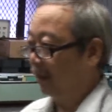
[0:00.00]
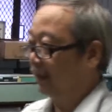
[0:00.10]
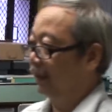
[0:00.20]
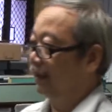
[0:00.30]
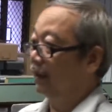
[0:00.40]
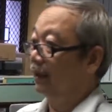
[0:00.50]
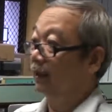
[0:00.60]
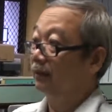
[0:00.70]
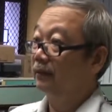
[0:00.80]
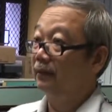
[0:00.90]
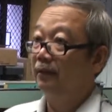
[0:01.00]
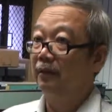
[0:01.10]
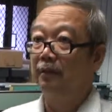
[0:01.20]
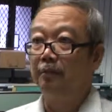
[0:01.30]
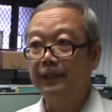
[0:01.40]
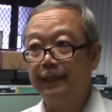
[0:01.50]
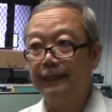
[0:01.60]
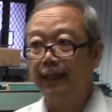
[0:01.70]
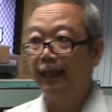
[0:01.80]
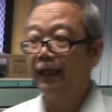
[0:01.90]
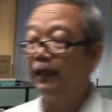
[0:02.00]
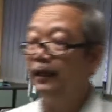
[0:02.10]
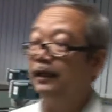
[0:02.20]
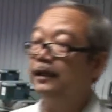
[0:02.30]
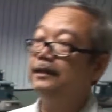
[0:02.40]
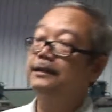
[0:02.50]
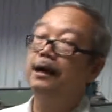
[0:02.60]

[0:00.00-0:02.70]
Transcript: And Mr. Saleh, his